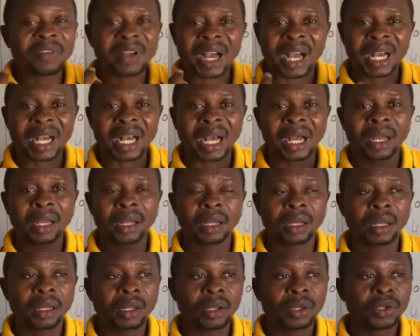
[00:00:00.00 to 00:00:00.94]
caca.
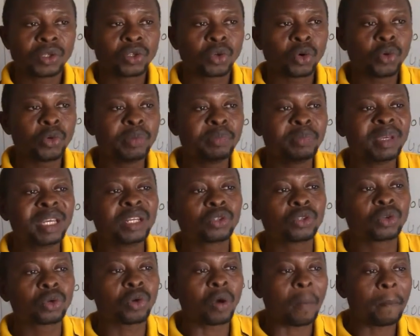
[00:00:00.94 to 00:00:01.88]
So we begin
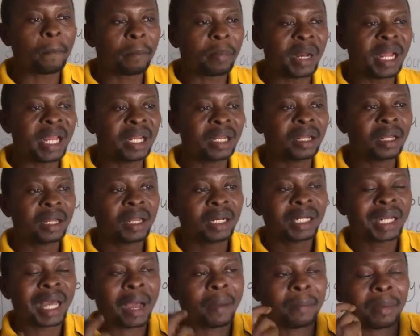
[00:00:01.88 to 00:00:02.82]
to complain
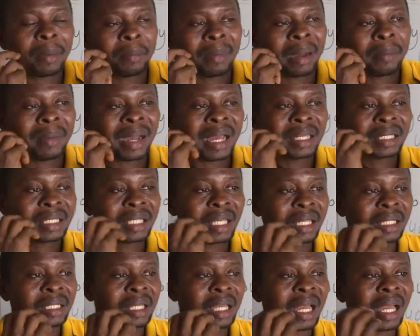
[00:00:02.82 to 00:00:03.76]
that my
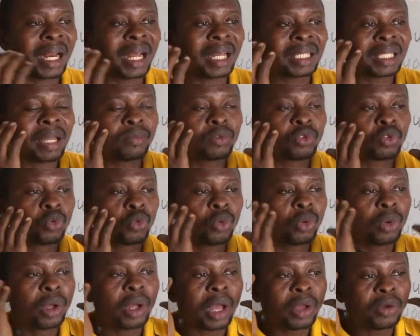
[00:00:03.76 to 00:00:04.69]
teeth, and at times too
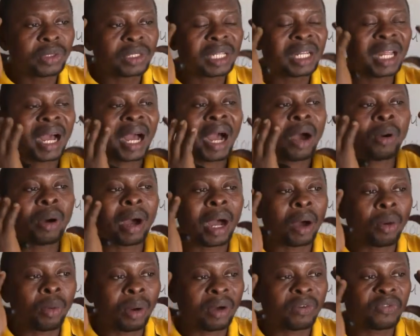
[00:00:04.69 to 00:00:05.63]
you see that
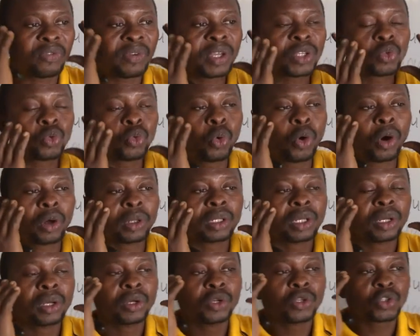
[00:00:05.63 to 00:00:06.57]
our face
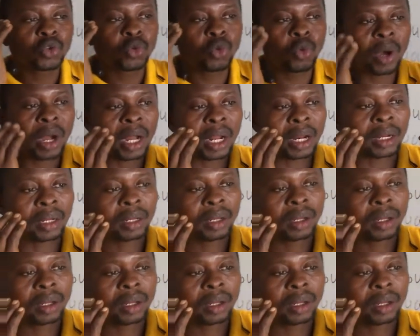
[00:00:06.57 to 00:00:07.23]
will swell.